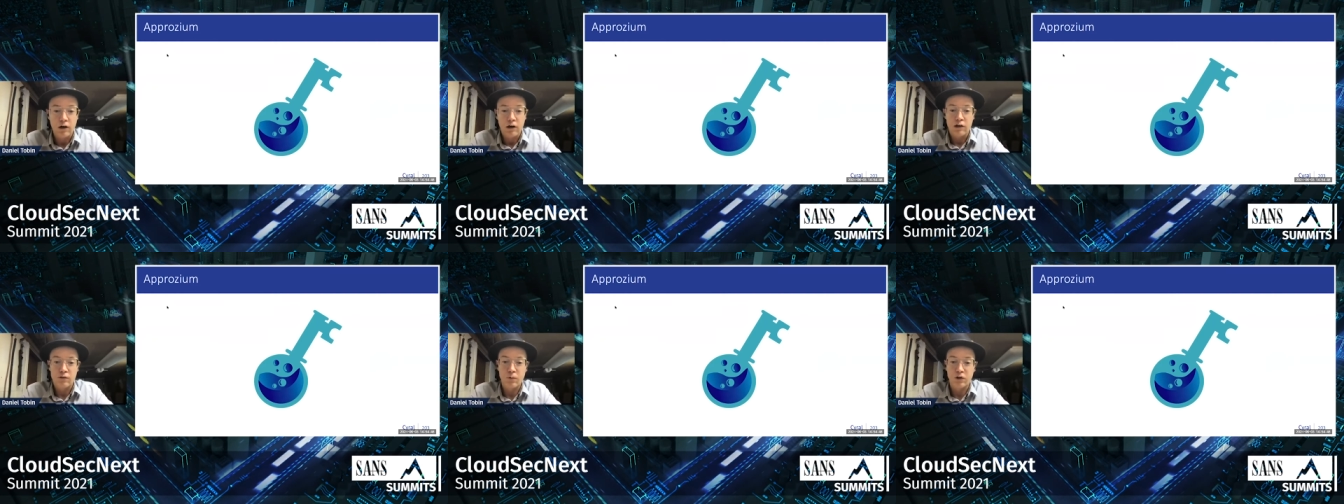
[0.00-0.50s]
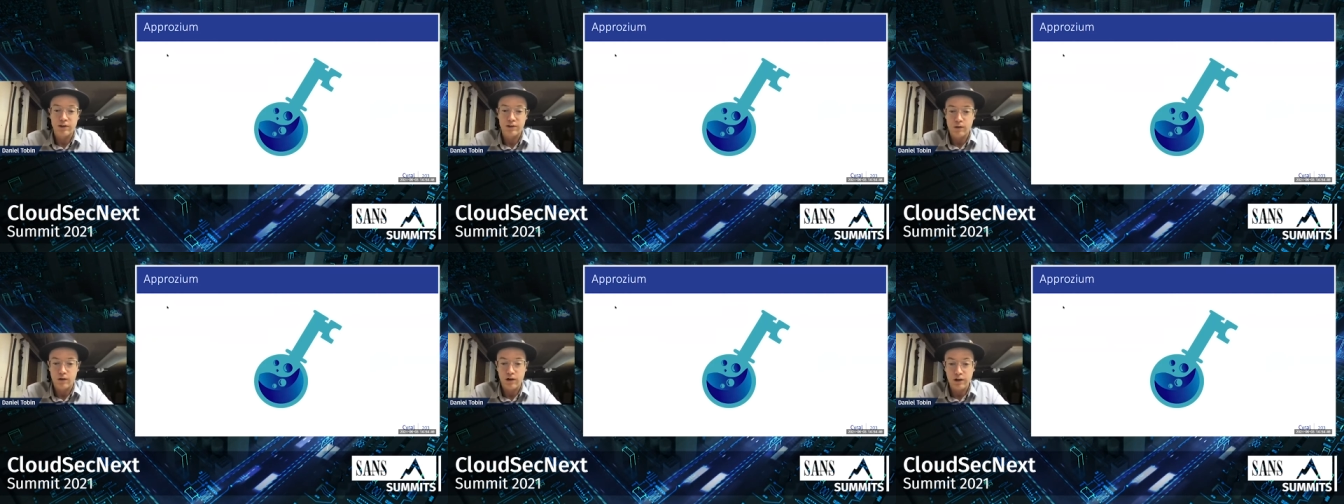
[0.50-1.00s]
It's built as a
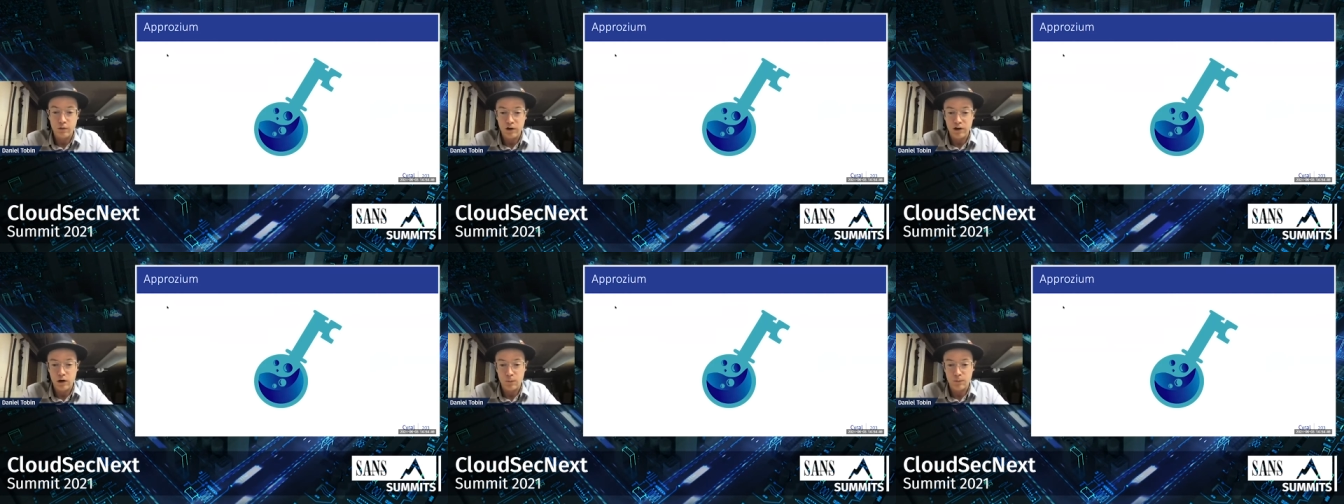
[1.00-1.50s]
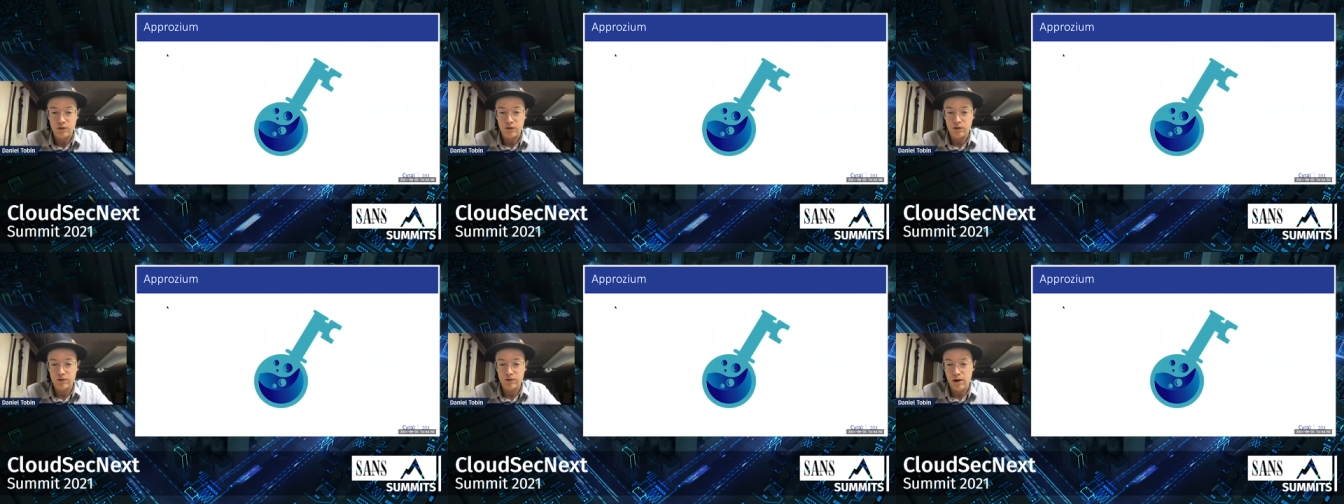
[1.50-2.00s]
lightweight open
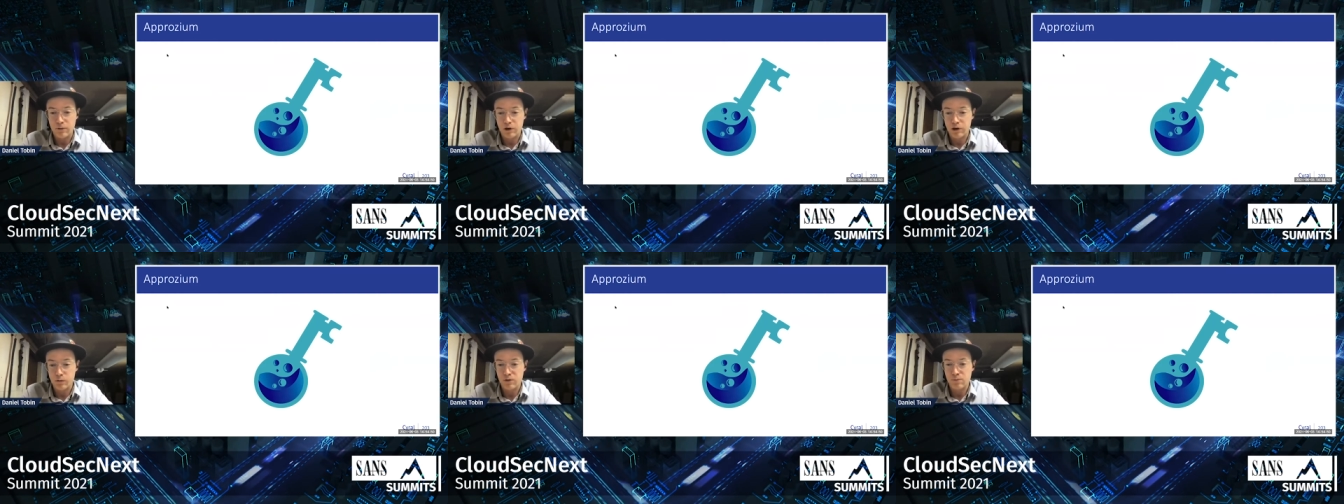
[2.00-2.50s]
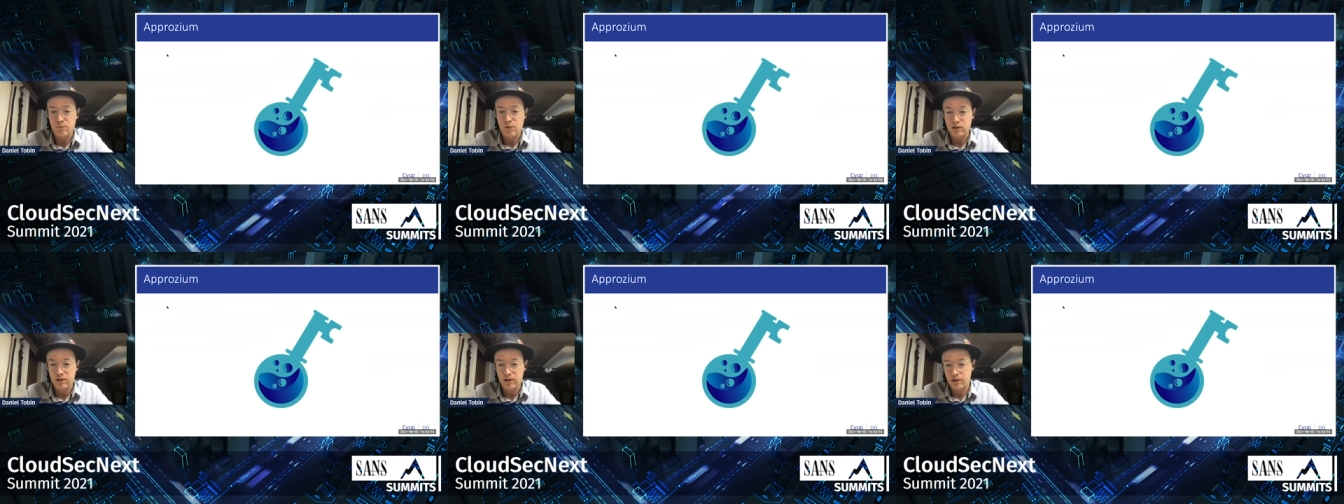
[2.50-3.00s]
source library with
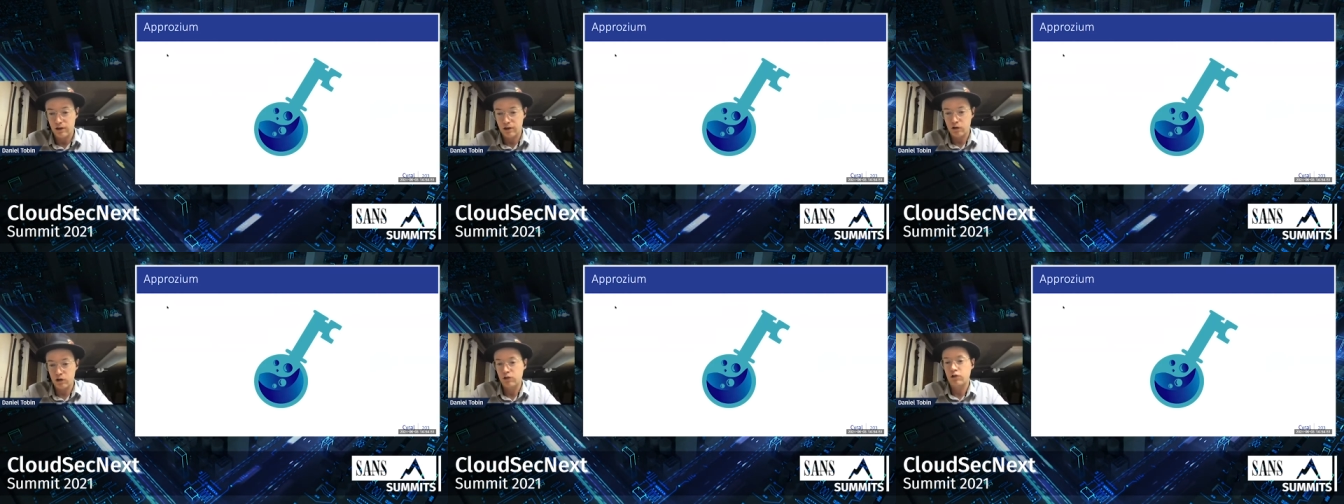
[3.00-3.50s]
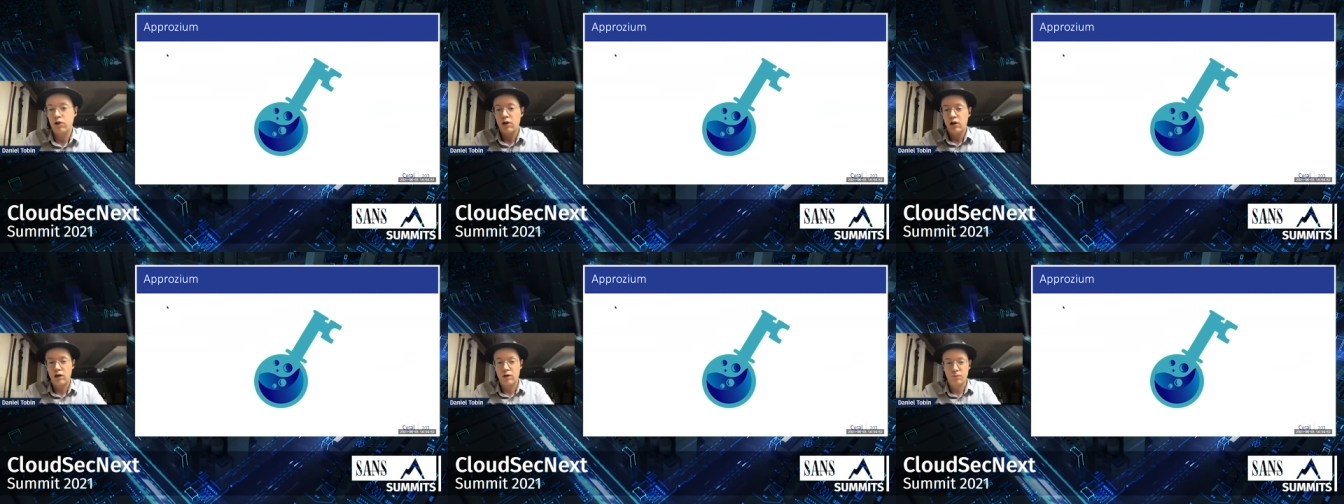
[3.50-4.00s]
multi-language
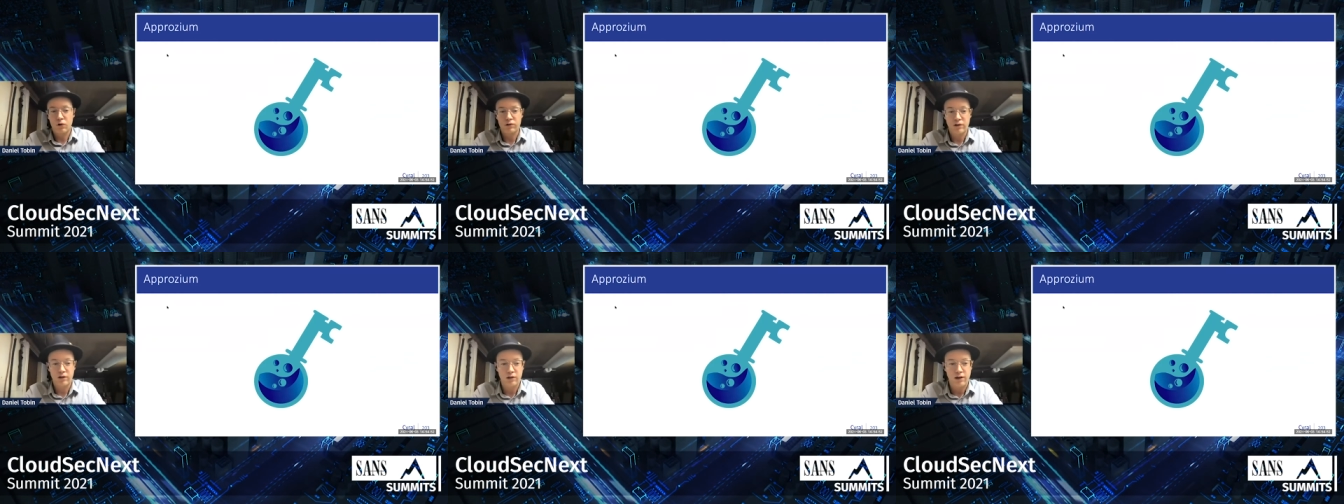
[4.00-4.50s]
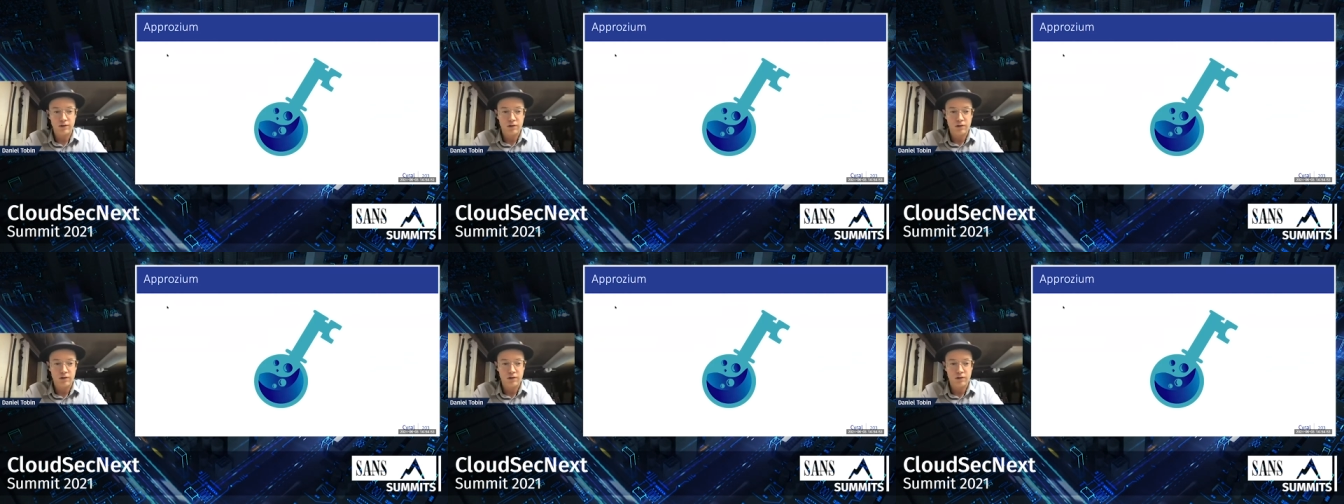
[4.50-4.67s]
and multi-cloud